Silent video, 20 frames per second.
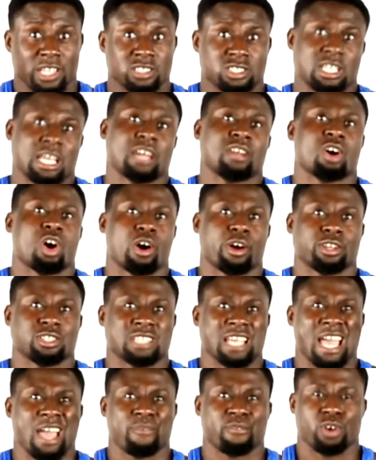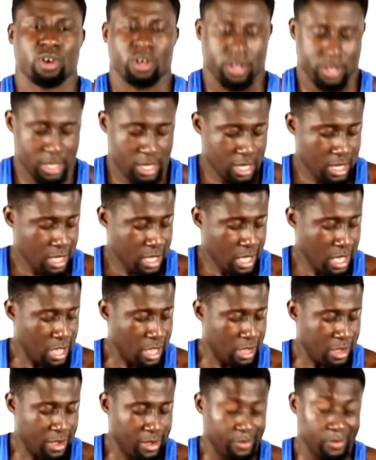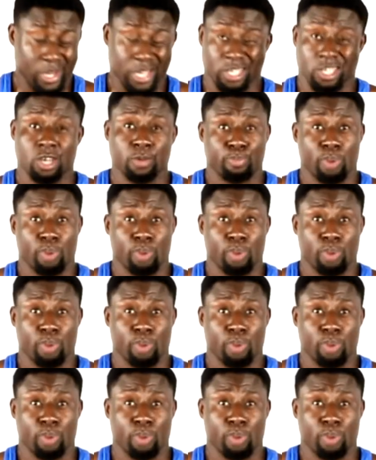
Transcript: It's kind of harder to have a good